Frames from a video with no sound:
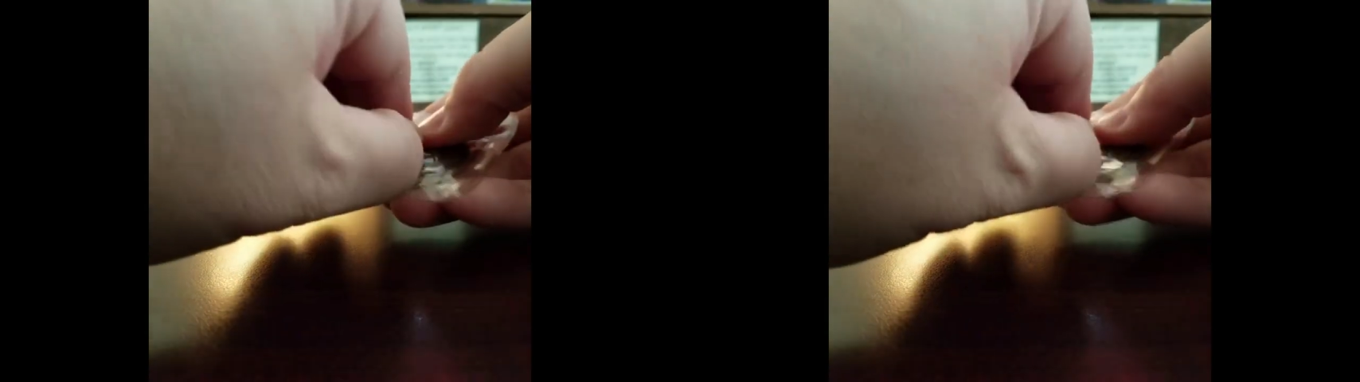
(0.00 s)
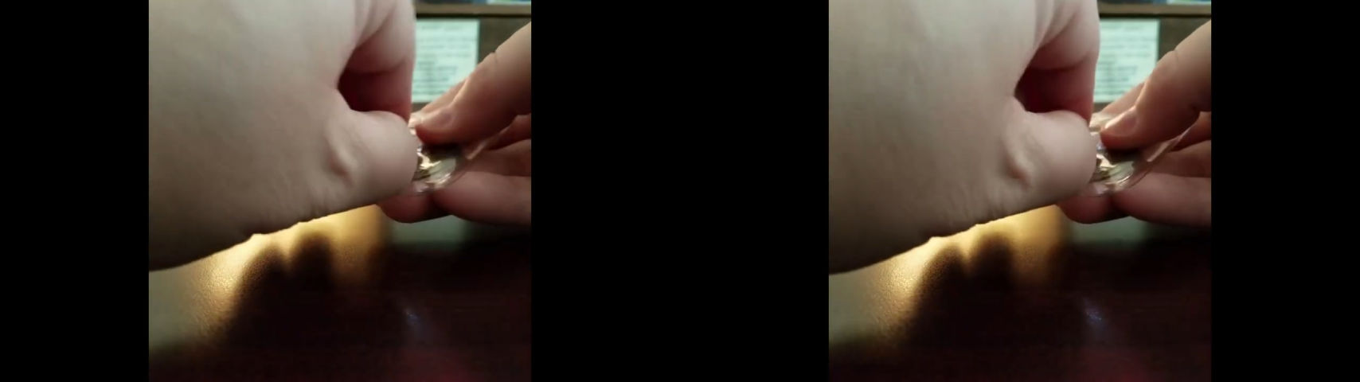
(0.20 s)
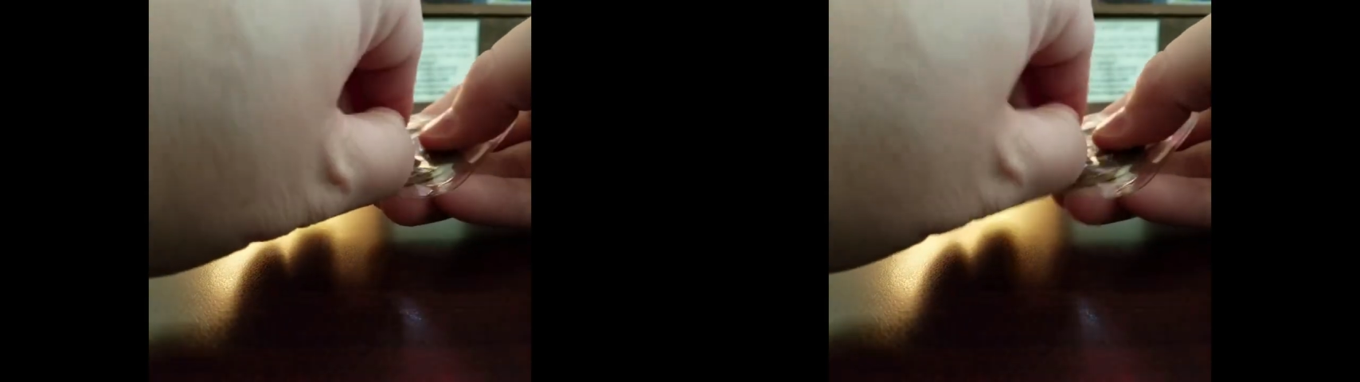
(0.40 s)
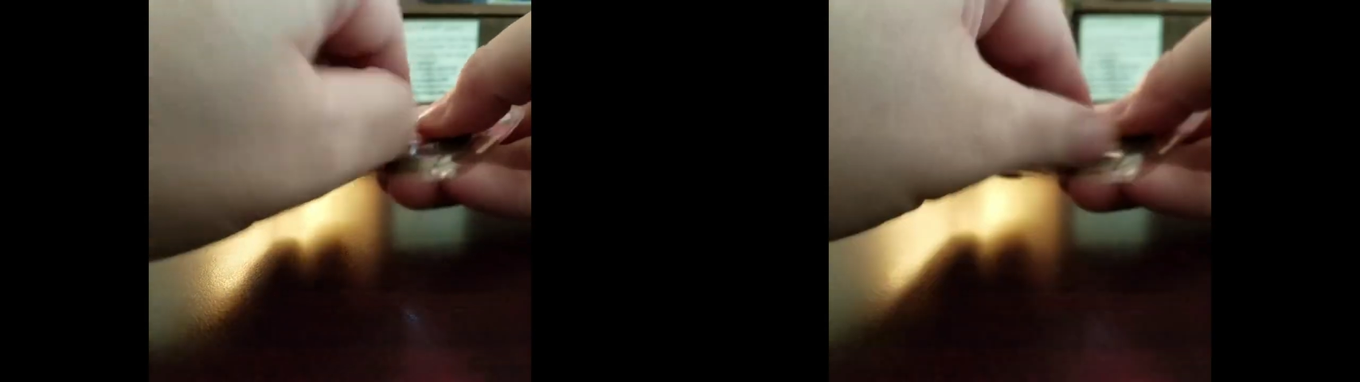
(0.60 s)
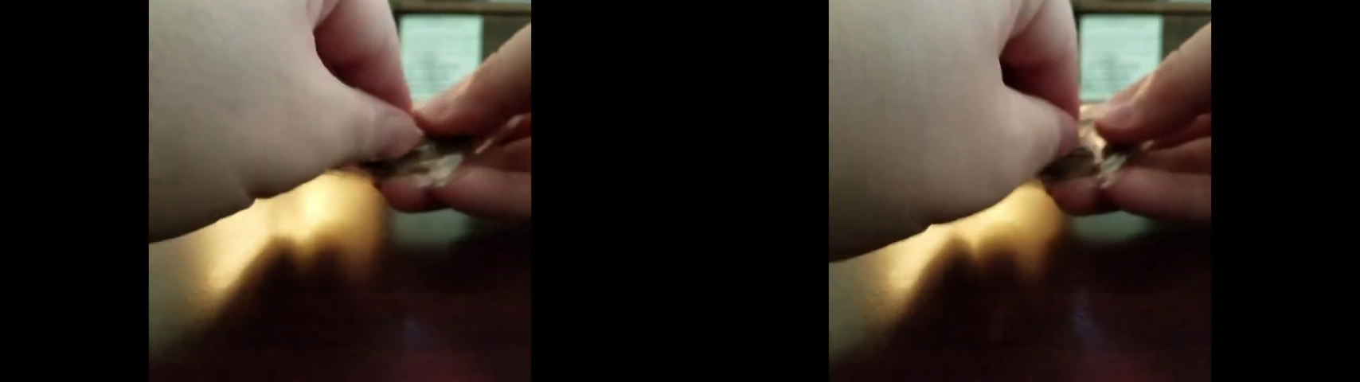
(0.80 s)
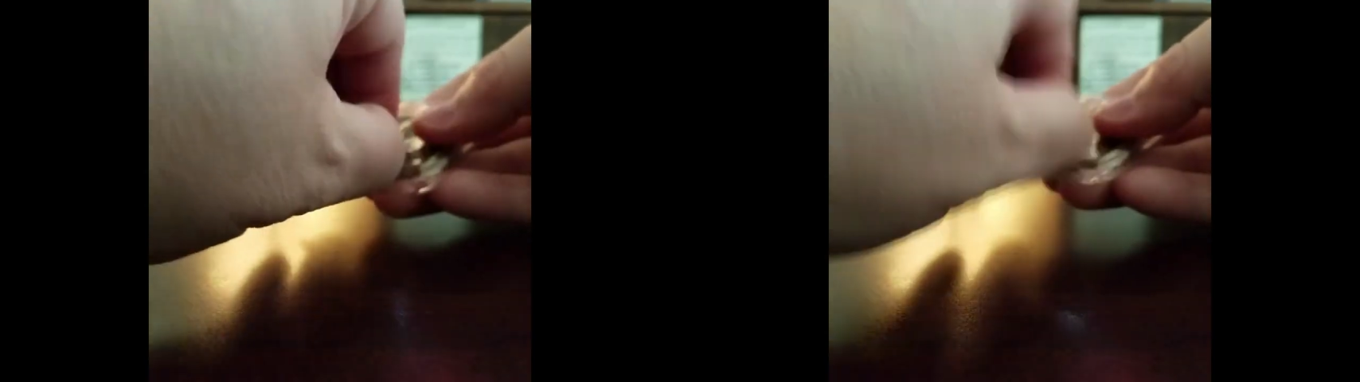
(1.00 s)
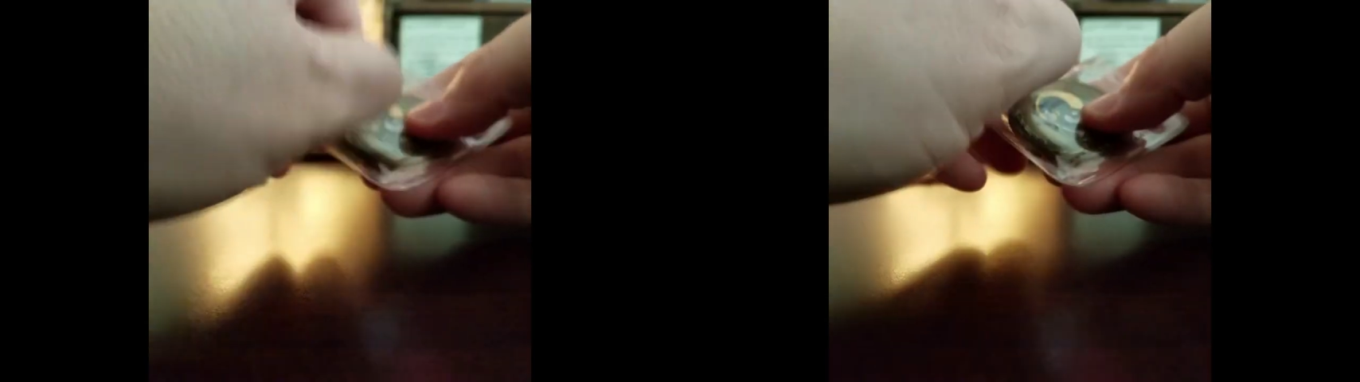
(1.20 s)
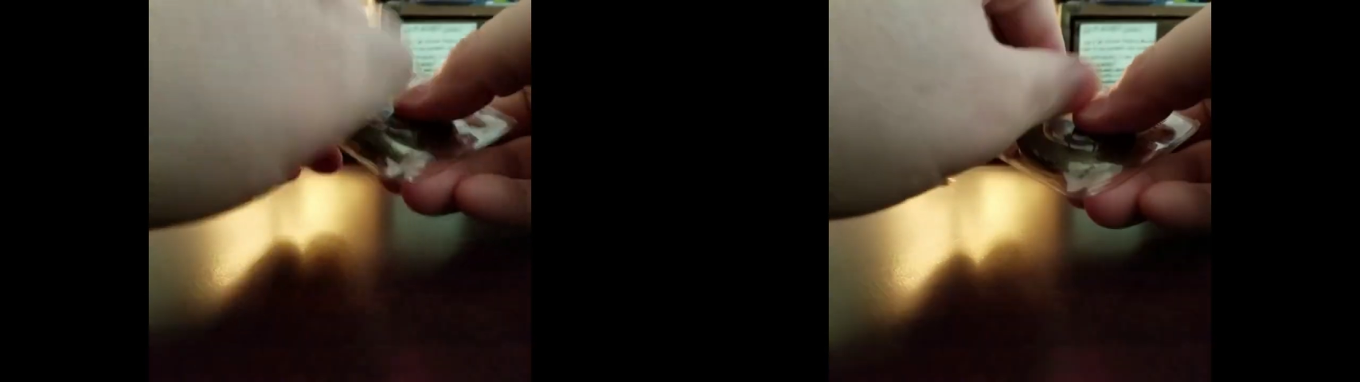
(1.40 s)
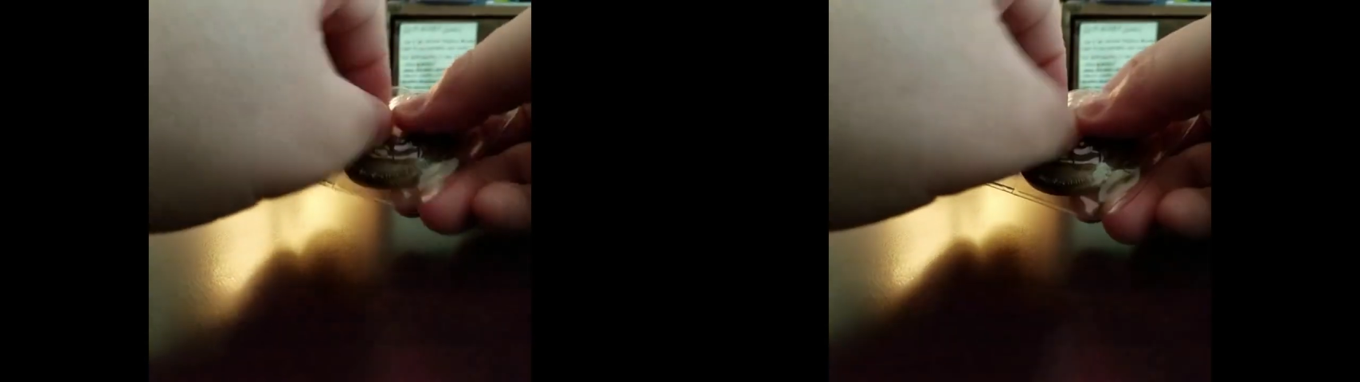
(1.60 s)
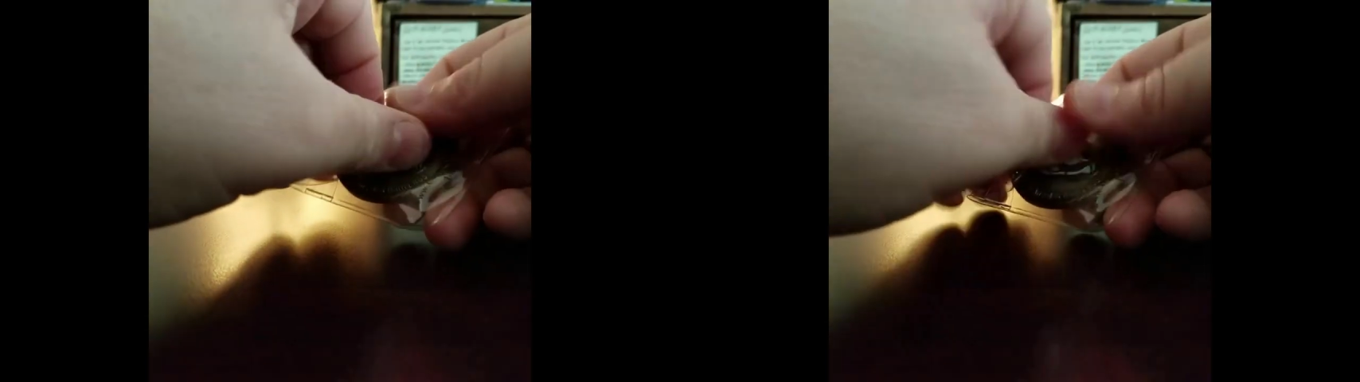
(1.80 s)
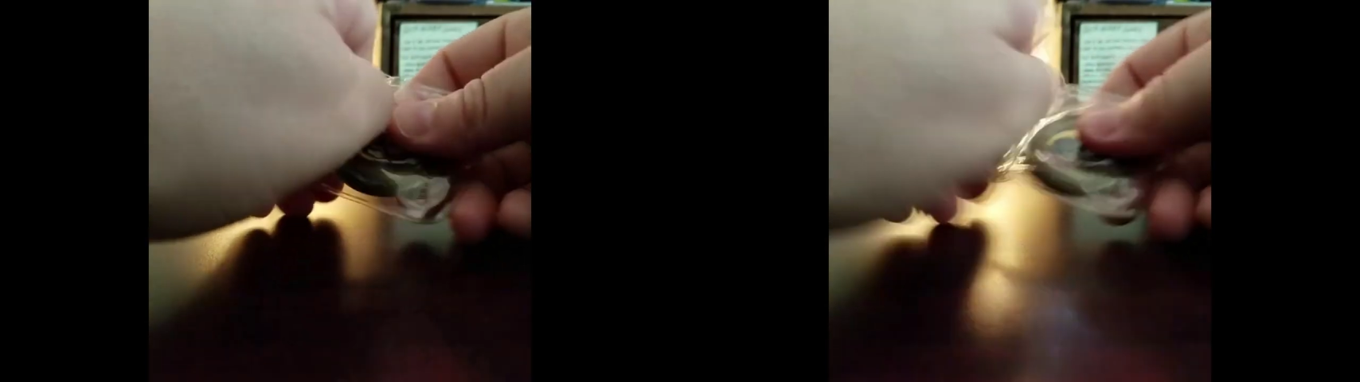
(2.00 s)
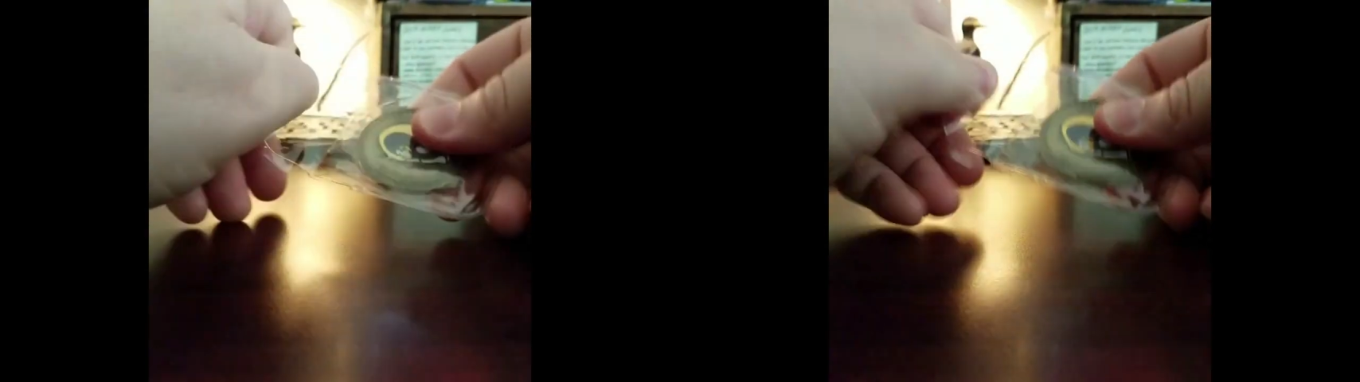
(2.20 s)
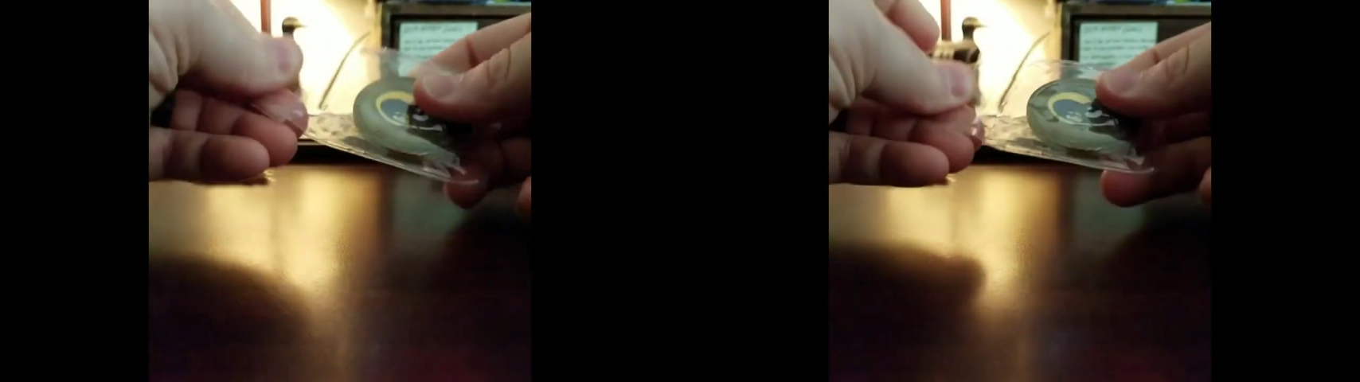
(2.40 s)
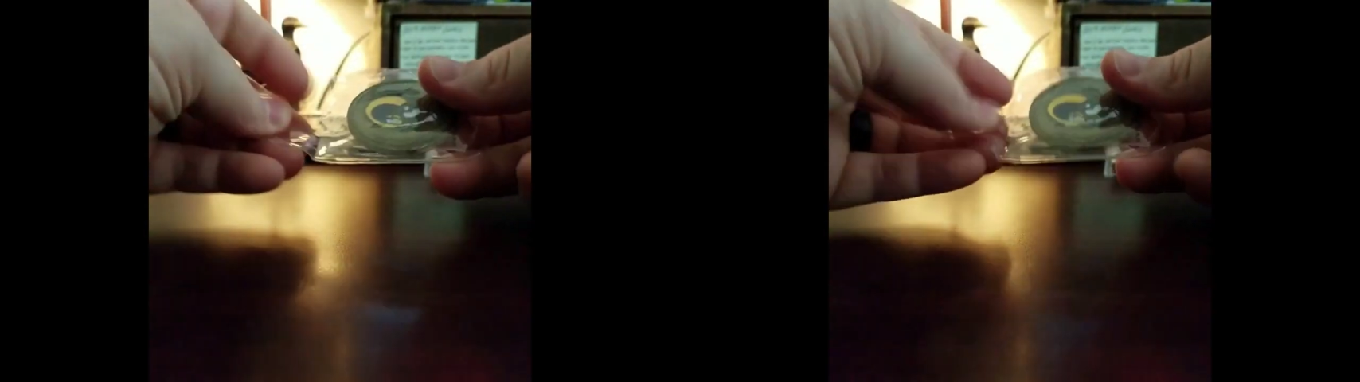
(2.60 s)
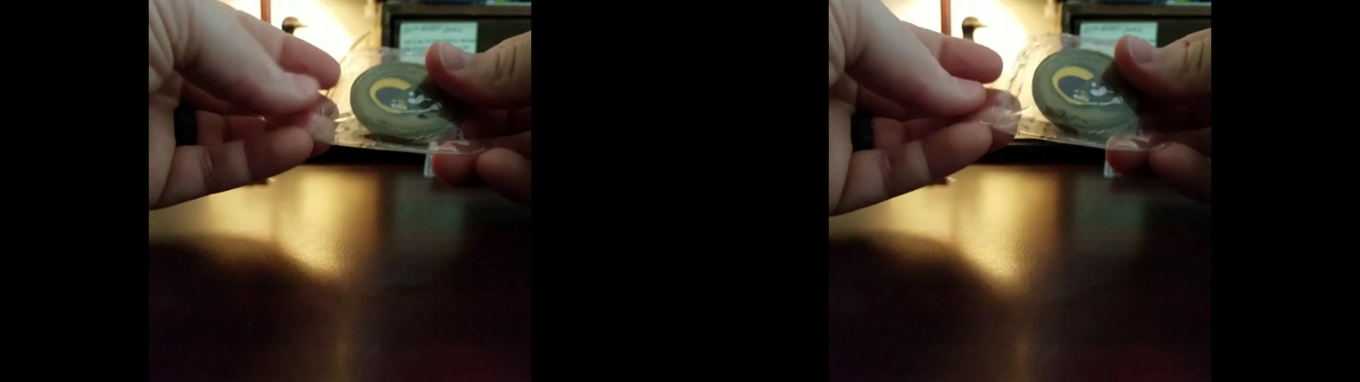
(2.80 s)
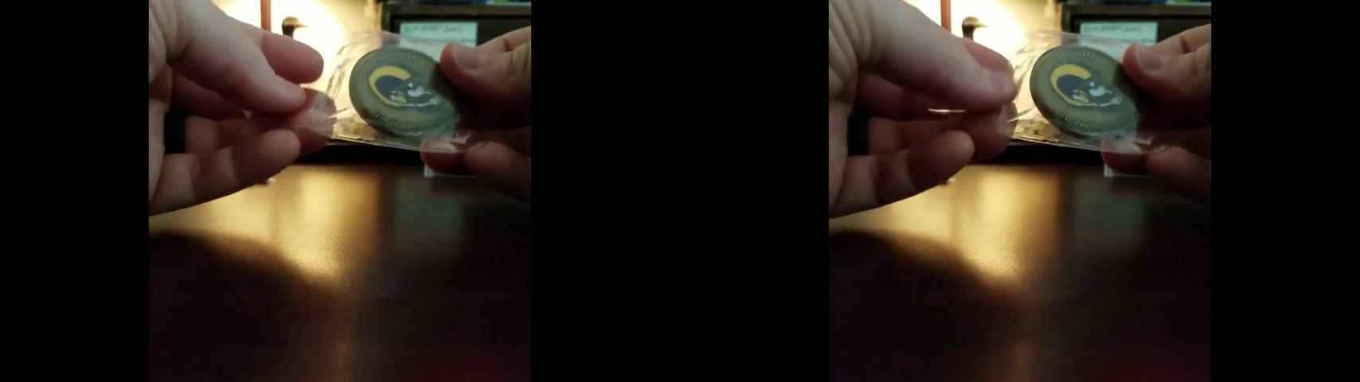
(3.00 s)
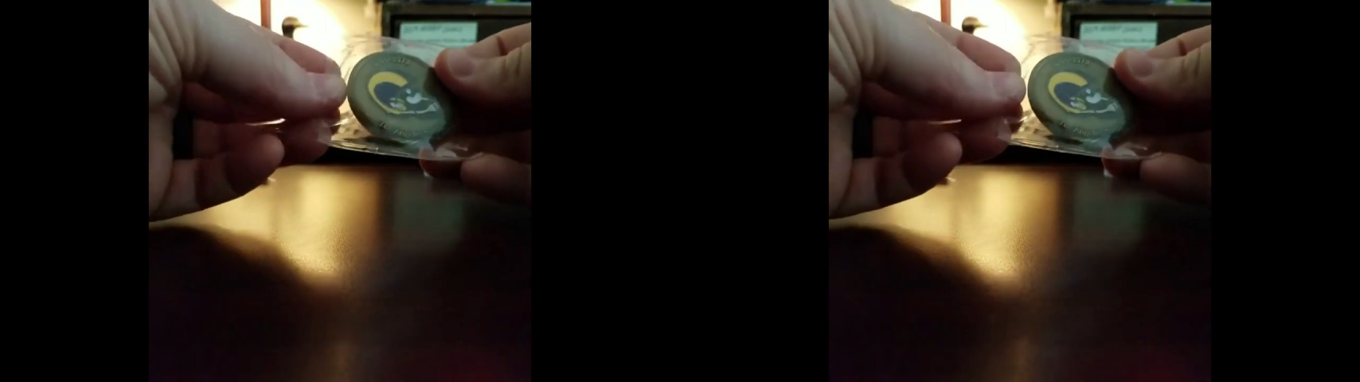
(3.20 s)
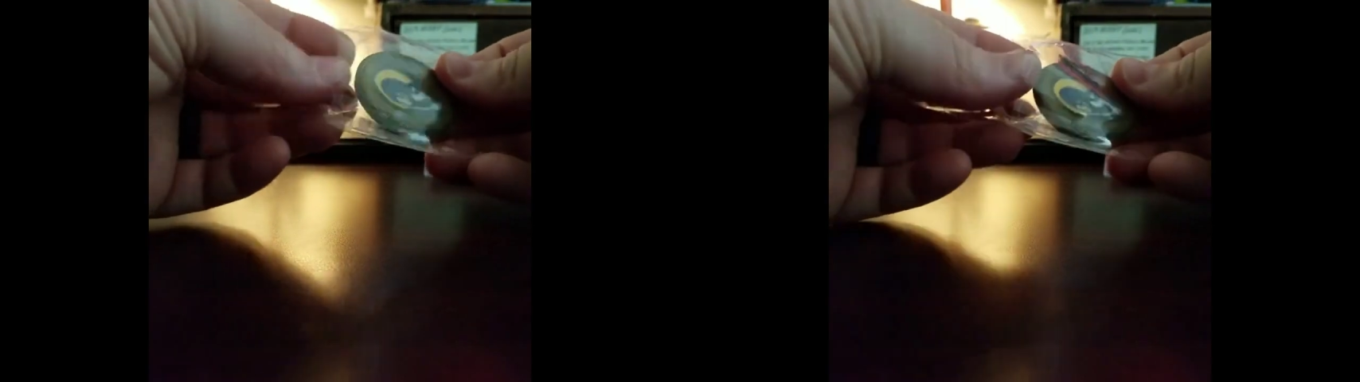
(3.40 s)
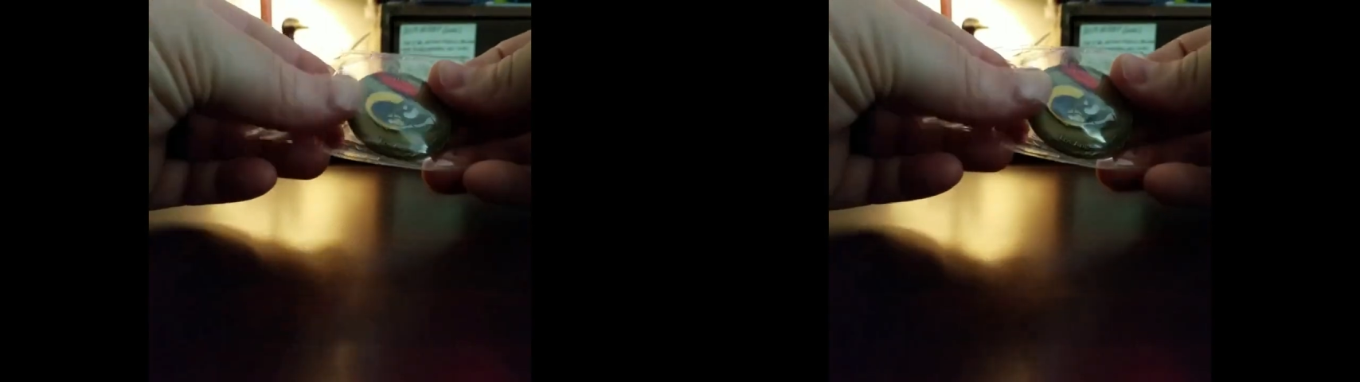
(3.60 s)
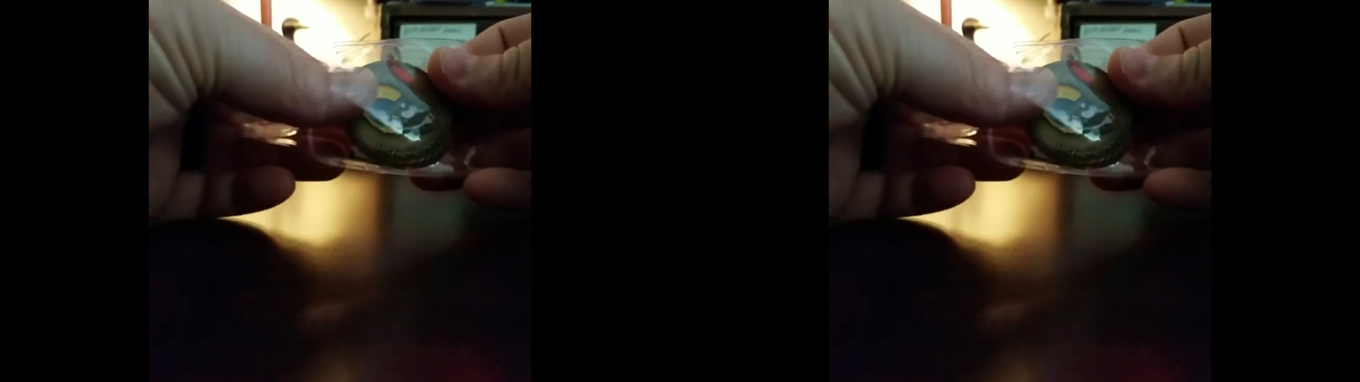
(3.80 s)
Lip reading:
Nobody's mouth can be seen.